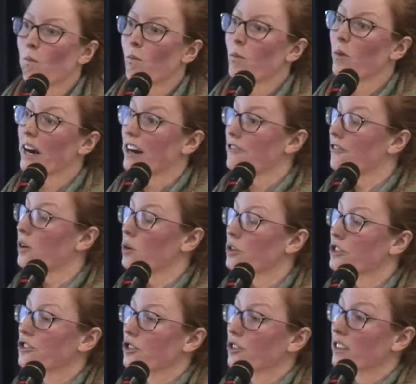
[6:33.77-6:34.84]
where
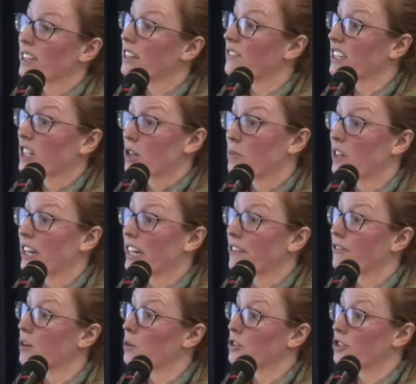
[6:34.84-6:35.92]
folks live in community,
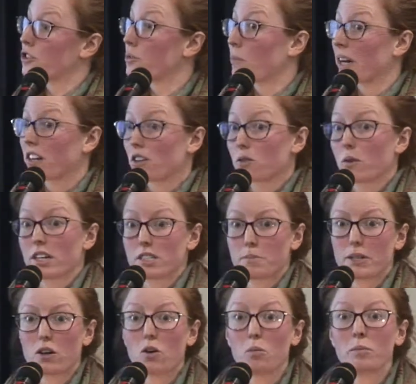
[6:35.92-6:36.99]
folks who might otherwise
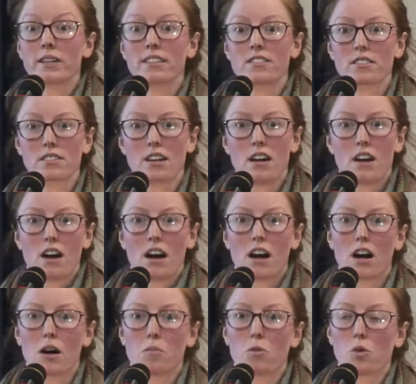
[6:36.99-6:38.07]
be homeless
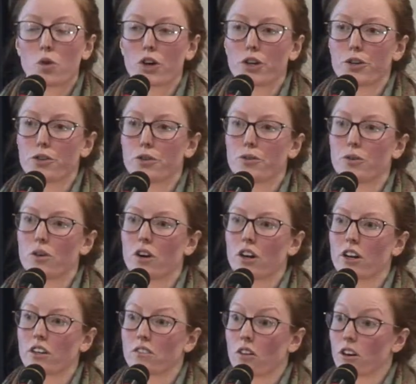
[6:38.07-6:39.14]
or who
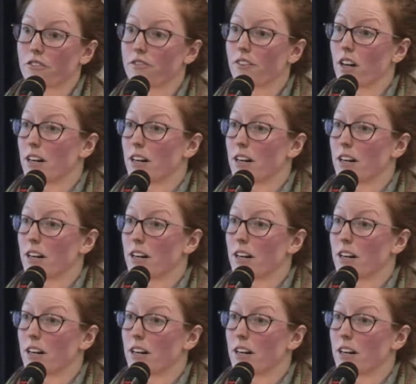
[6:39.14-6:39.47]
are